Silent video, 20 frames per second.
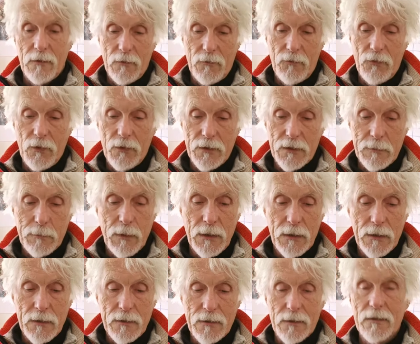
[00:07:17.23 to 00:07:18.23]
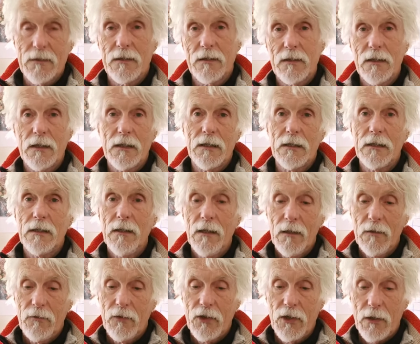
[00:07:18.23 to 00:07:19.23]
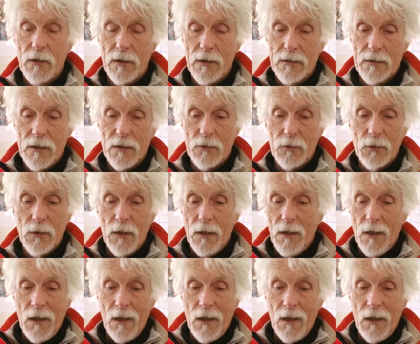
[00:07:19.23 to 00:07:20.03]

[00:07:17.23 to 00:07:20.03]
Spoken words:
for the speed and C for the ISO.